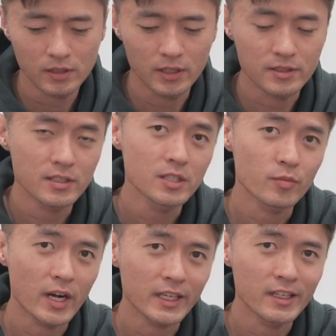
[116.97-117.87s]
a seat
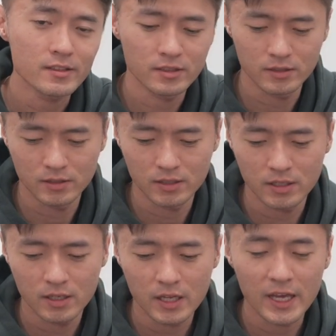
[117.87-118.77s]
bracket,
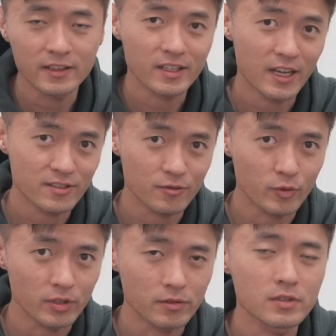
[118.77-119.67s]
and caster
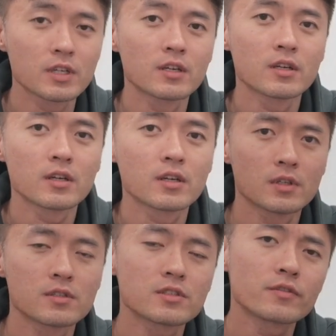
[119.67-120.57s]
wheels.
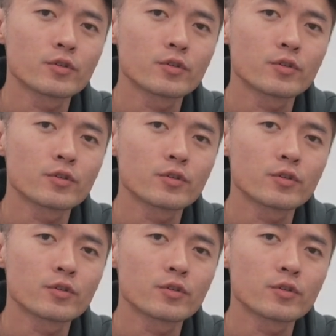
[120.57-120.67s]
So if